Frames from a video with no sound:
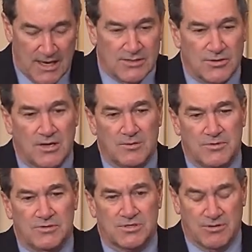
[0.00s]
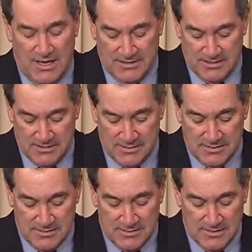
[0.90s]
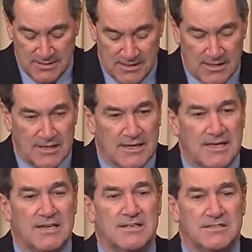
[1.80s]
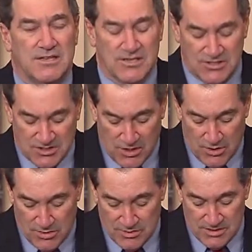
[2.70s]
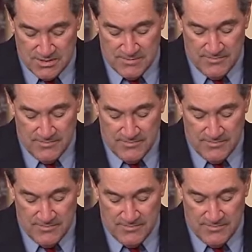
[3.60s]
and drug abuse crisis. It is a scourge.